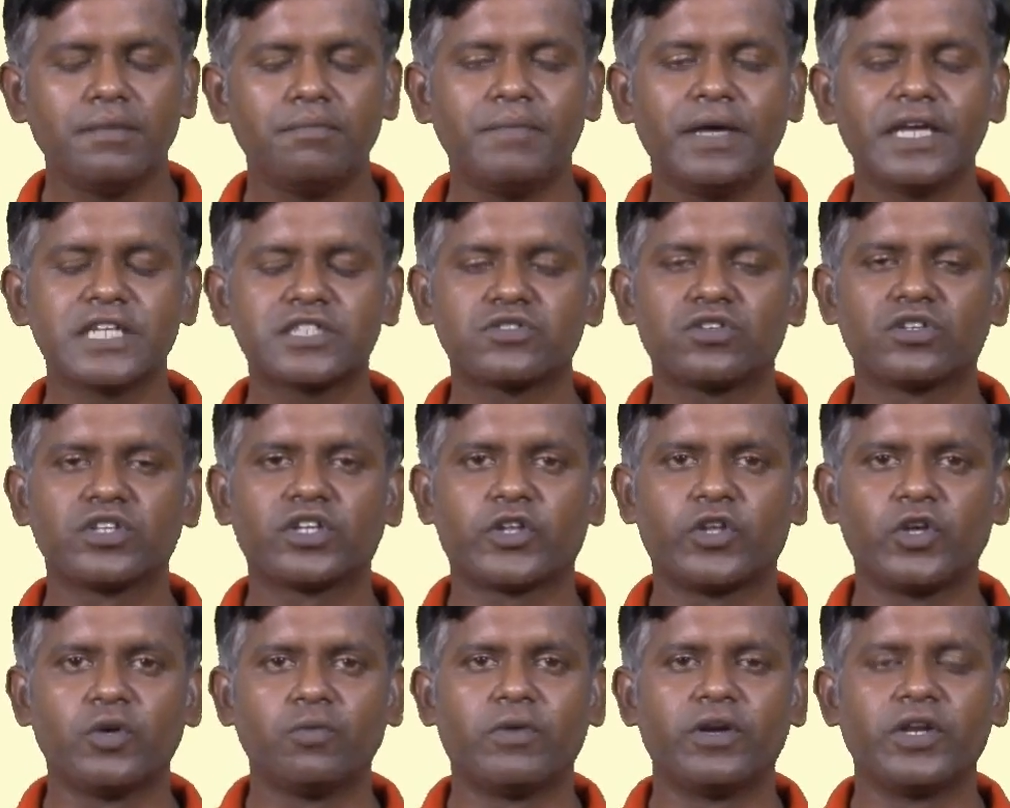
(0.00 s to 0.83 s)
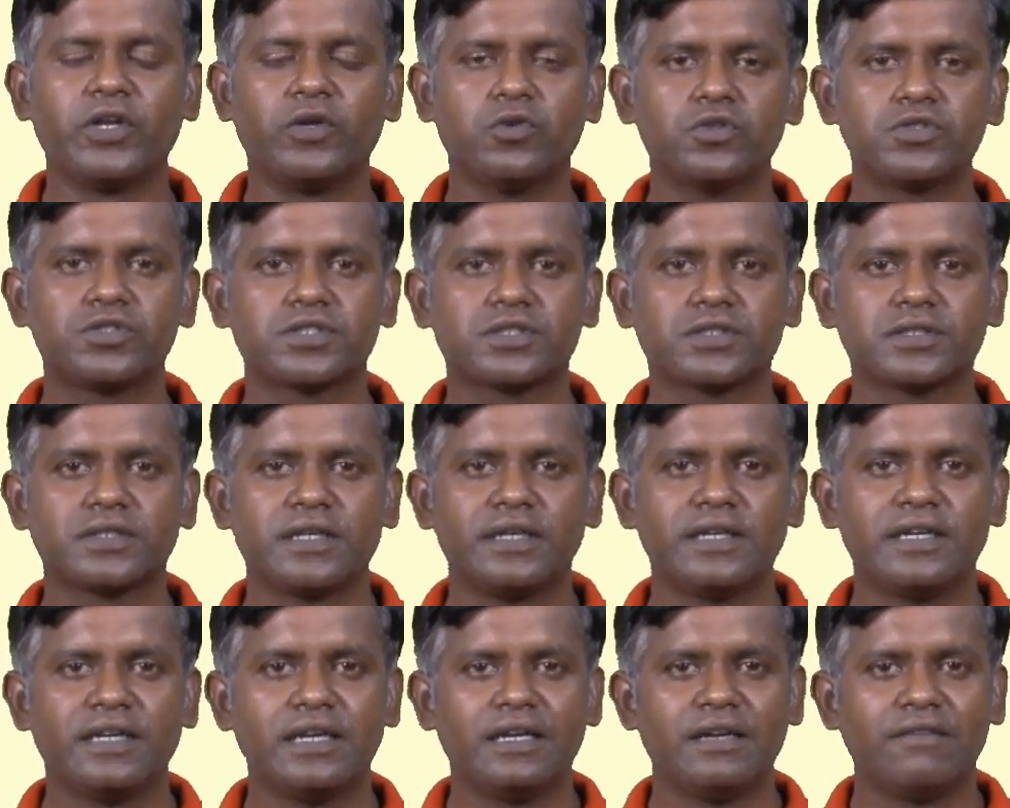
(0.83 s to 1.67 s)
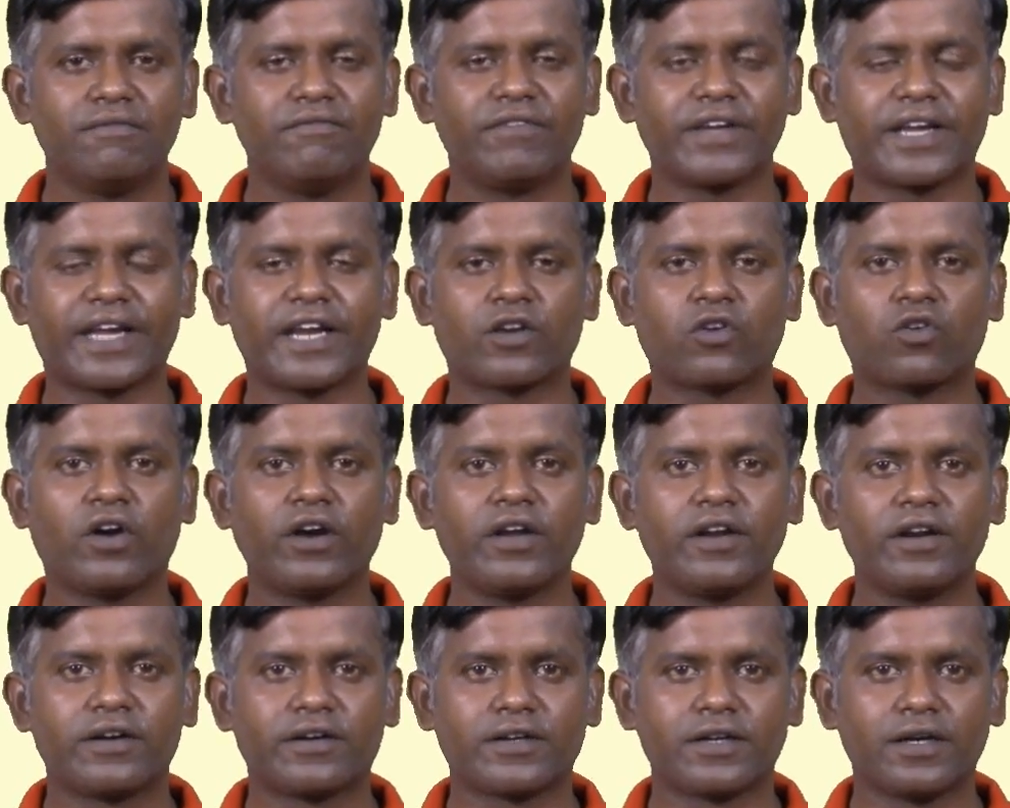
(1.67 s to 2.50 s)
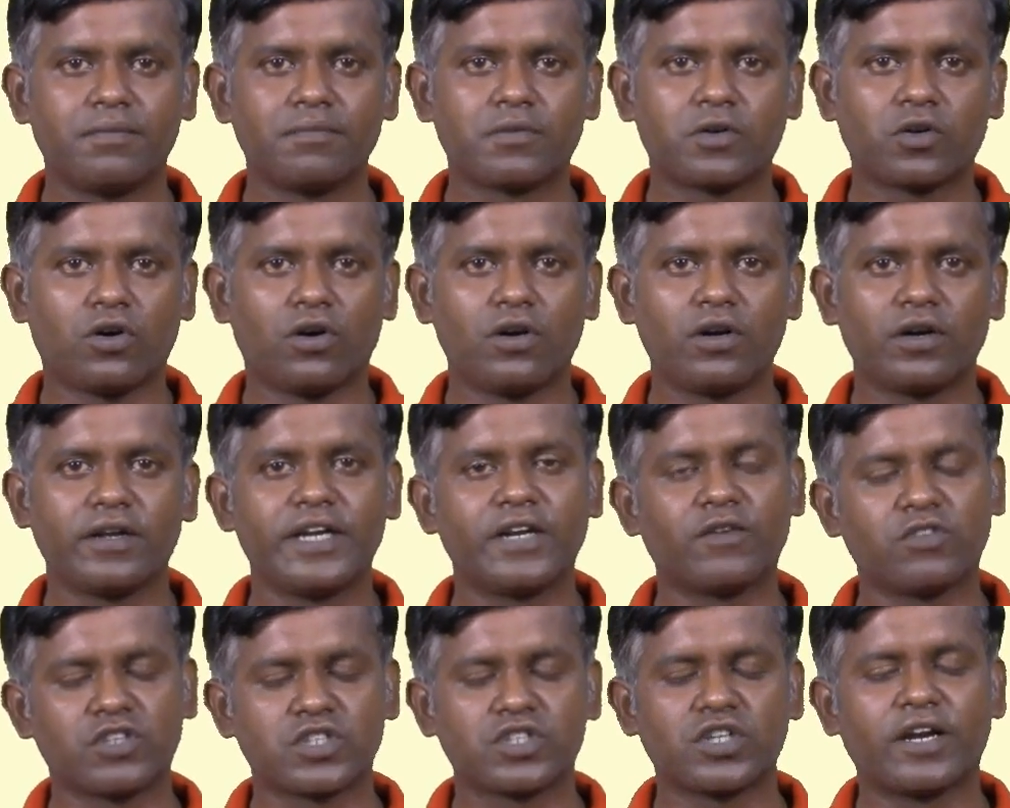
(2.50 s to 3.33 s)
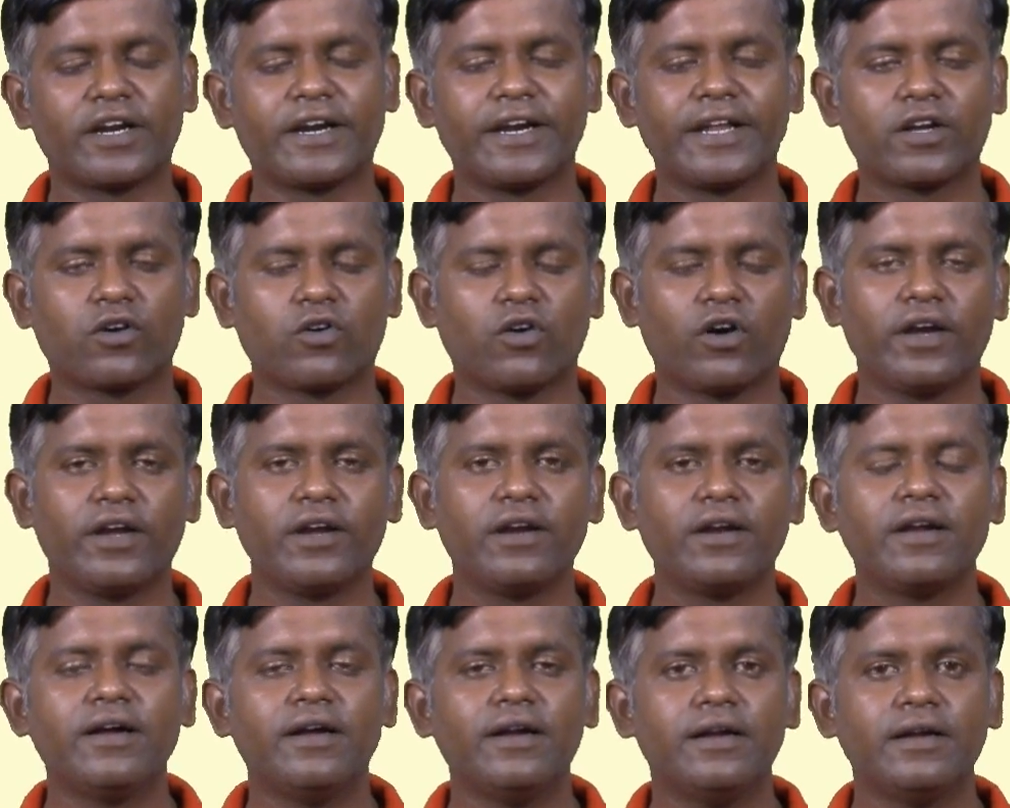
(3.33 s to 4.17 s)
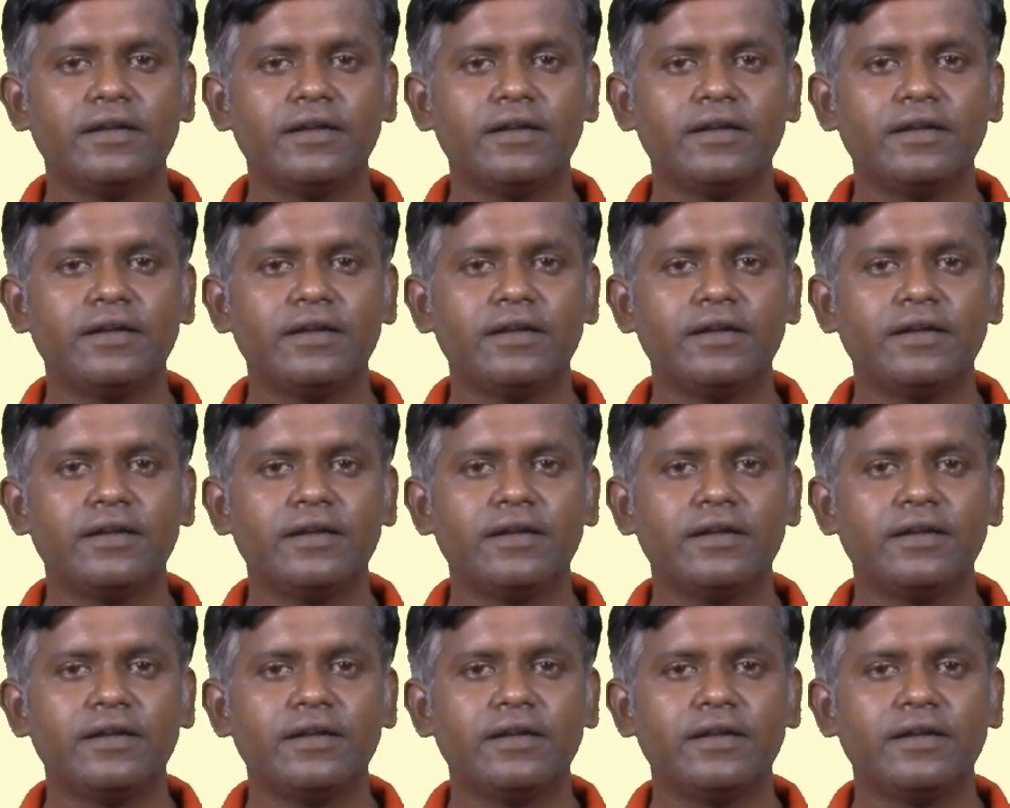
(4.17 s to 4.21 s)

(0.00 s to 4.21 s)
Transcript: Based on the human use, we can coin a term called, it was already coined,